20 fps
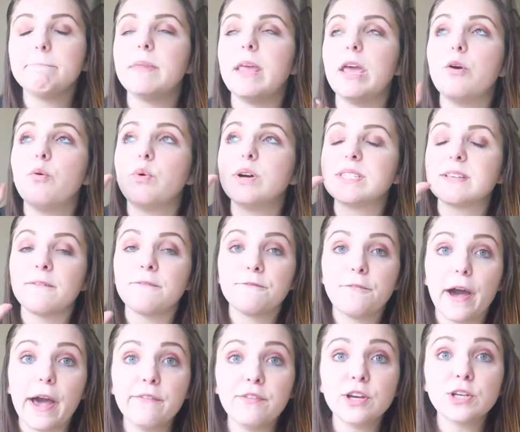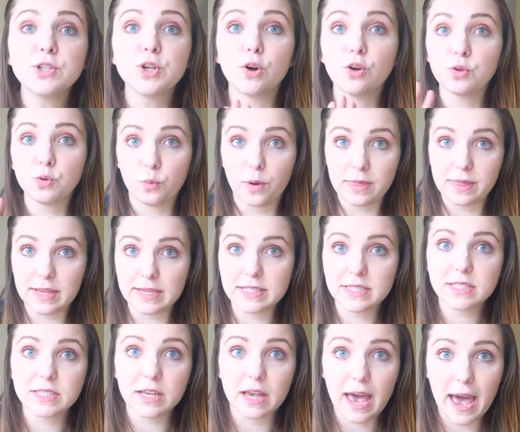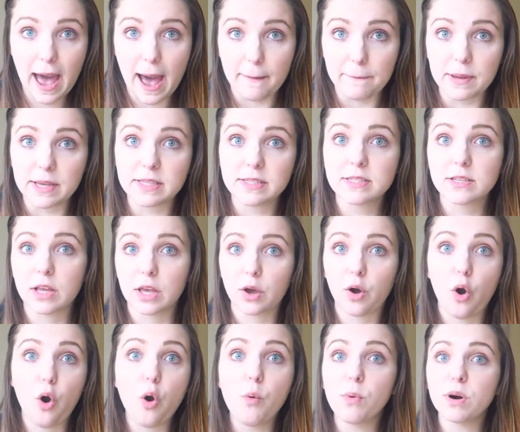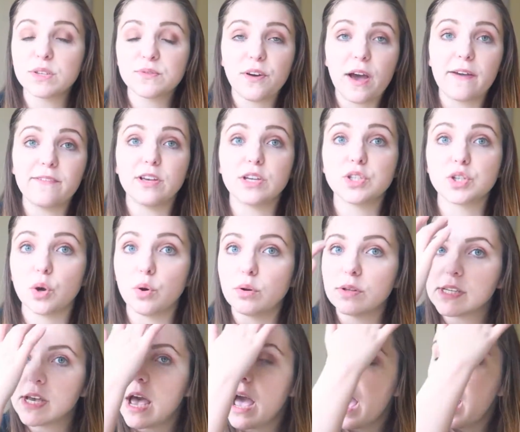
It was 5 years old when this happened, like almost 5 years old.